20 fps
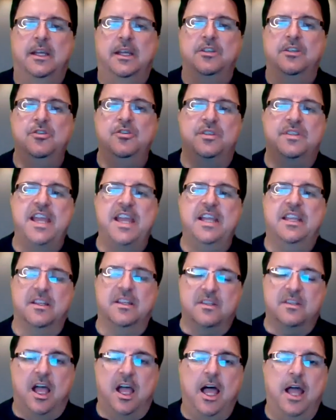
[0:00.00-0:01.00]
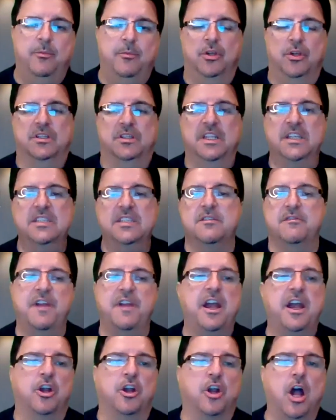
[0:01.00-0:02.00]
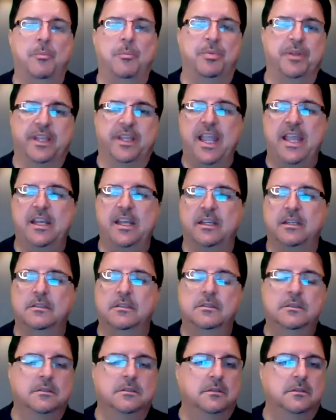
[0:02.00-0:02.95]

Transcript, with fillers: you take the time look this is a very complicated